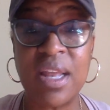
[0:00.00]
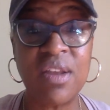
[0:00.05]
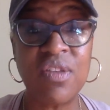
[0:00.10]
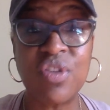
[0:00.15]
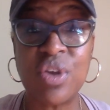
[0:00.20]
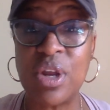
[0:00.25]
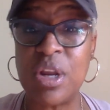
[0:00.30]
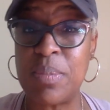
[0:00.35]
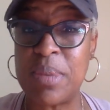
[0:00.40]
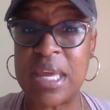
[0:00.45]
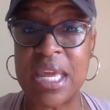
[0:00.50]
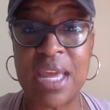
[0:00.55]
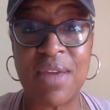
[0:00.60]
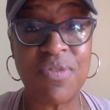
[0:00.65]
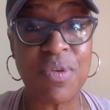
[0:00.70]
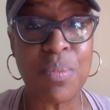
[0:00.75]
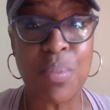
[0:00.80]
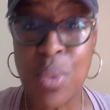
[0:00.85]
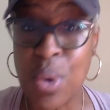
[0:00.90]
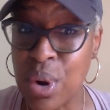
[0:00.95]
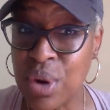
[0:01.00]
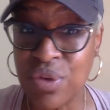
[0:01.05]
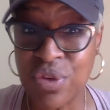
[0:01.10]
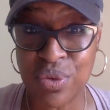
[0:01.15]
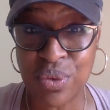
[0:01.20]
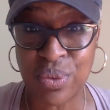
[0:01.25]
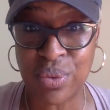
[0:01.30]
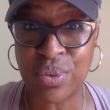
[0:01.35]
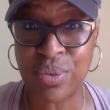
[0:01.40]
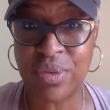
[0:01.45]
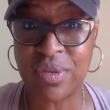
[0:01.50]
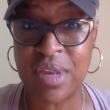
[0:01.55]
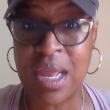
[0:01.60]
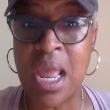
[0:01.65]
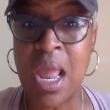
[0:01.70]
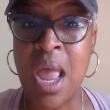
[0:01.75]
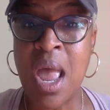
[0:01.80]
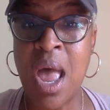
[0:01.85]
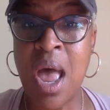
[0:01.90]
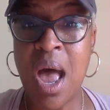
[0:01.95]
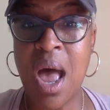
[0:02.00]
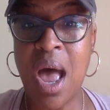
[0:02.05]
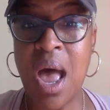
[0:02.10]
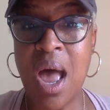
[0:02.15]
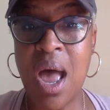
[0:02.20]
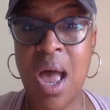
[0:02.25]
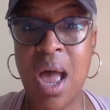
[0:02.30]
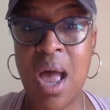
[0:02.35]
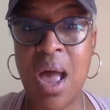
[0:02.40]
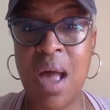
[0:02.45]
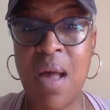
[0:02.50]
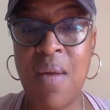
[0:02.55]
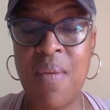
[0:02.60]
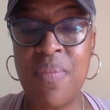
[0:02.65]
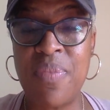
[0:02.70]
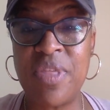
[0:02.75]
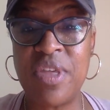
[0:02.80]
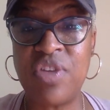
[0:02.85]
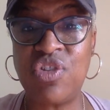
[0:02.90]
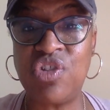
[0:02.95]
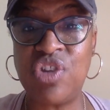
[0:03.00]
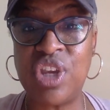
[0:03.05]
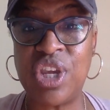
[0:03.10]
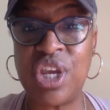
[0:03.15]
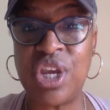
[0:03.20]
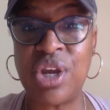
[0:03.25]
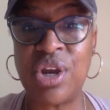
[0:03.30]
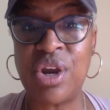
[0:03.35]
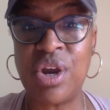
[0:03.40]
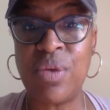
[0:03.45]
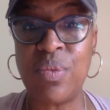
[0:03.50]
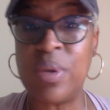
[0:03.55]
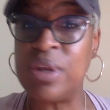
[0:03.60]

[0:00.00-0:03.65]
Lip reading: that it's going to be even more schools this year.